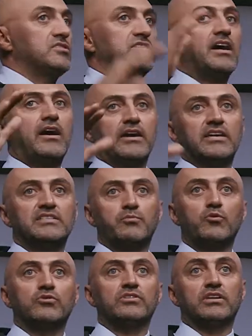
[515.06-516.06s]
is the
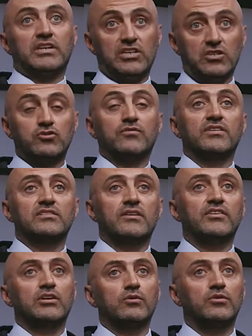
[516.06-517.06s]
highest point in each of the
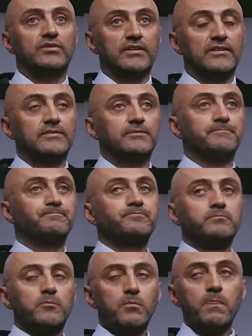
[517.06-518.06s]
seven continents.
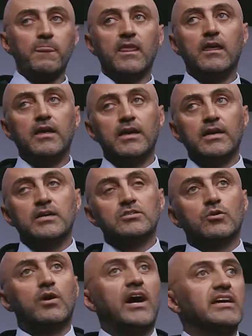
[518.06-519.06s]

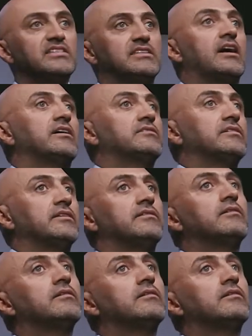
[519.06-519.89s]
So I started,